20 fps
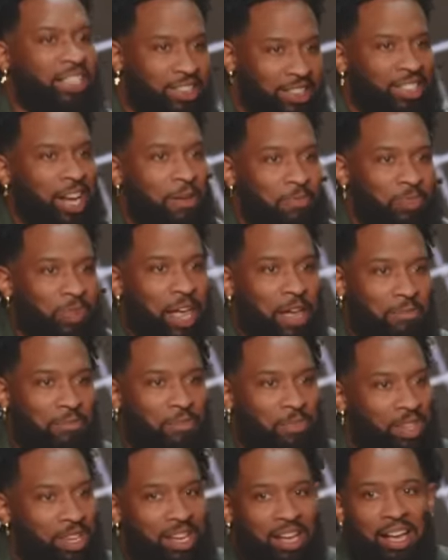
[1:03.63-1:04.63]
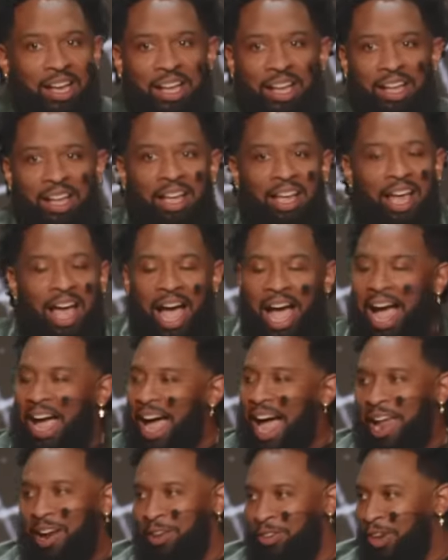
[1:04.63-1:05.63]
something.
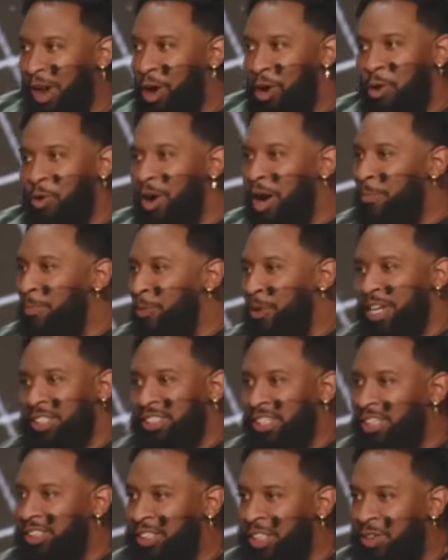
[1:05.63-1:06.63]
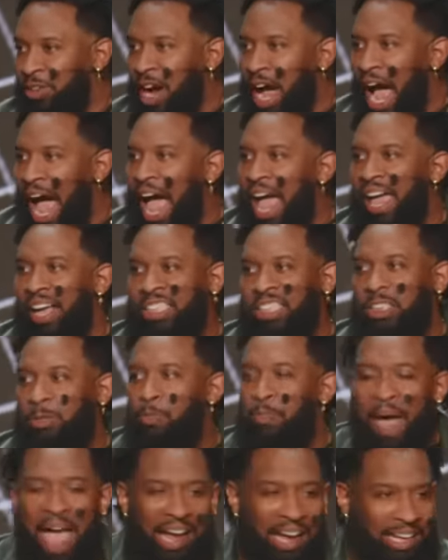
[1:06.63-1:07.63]
I, I don't know who I'm preaching to. I
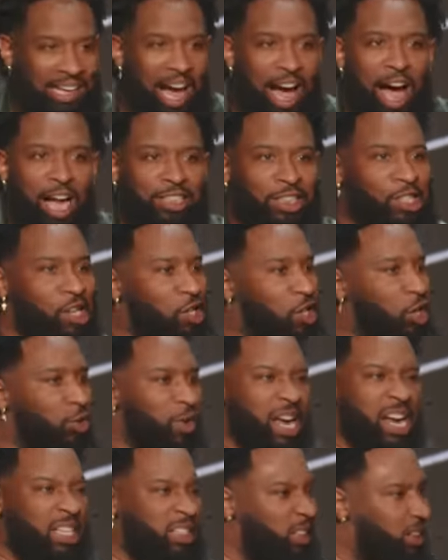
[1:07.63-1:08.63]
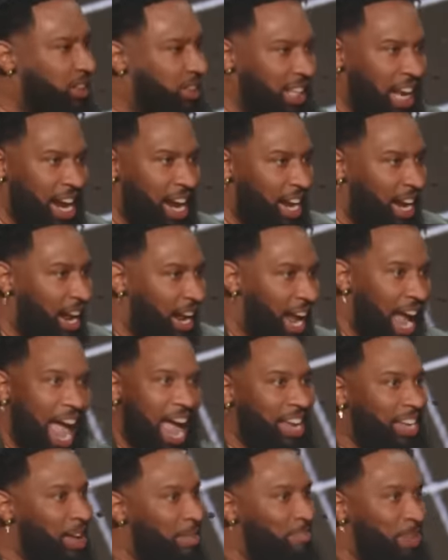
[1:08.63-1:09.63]
expect God to do exceeding
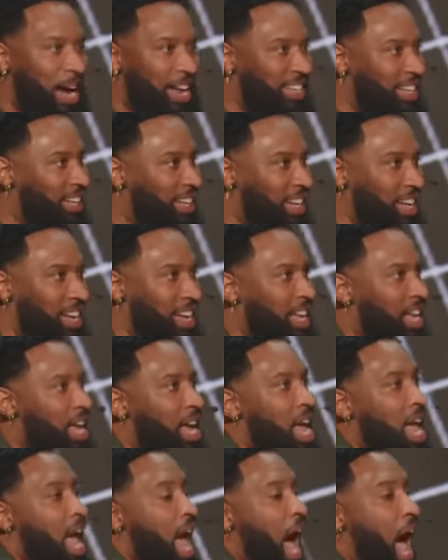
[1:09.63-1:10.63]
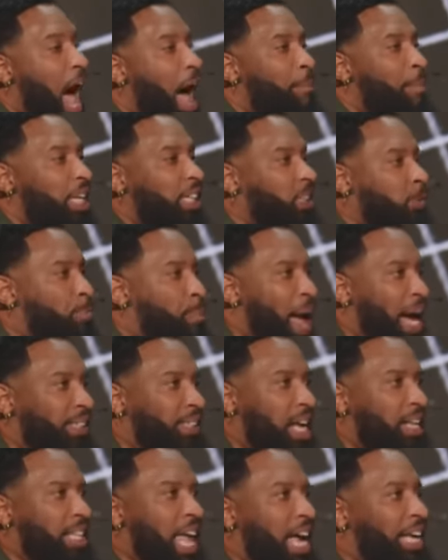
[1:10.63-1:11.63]
and abundantly. I'm
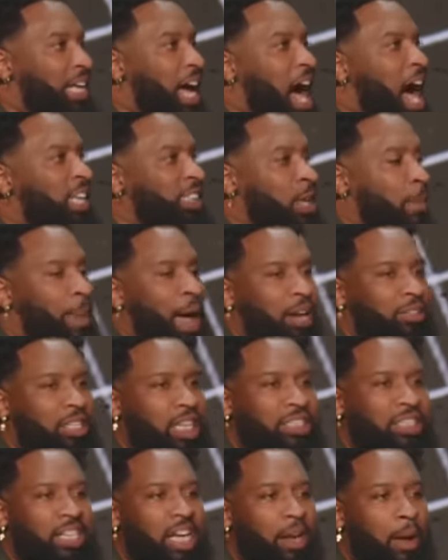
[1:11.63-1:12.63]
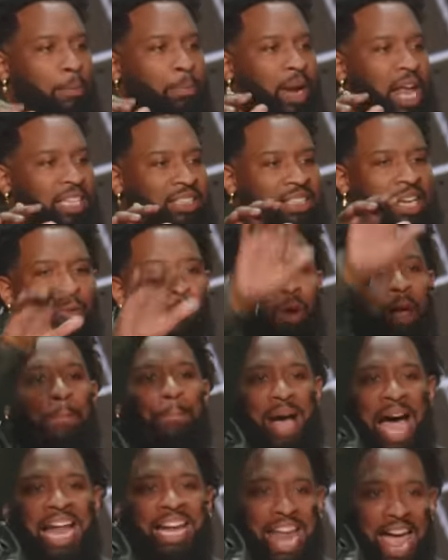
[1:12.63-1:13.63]
expecting that God's about to send a blessing with
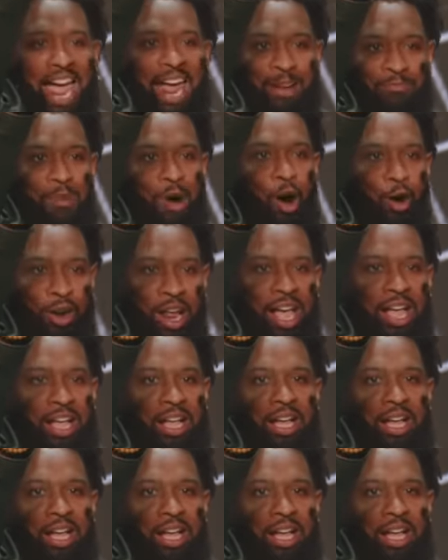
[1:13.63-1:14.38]
my name on it.